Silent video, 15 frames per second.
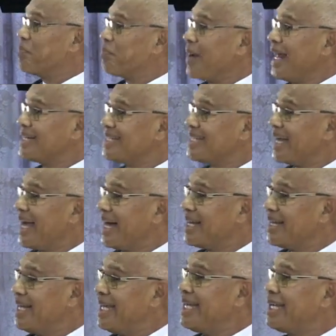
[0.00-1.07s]
planted a garden.
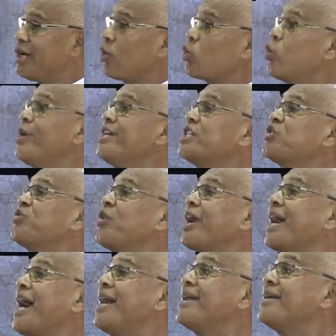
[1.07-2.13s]
He did not wish for a
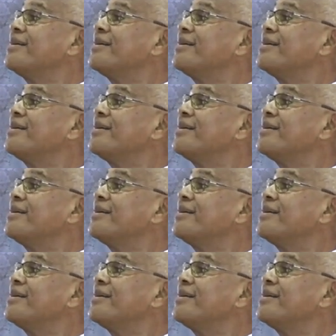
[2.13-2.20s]
garden.